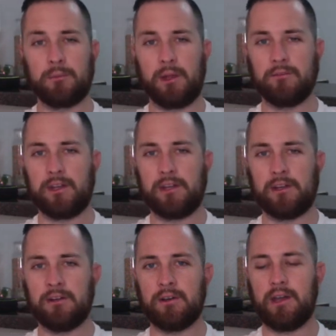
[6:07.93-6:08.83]
about the
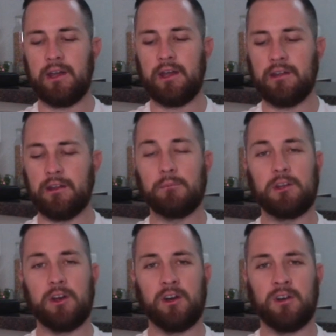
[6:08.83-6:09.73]
video and let me
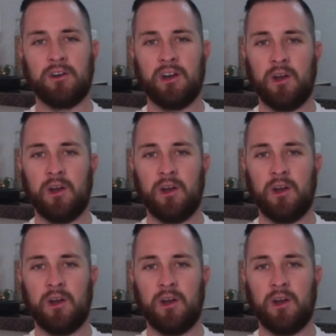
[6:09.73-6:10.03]
know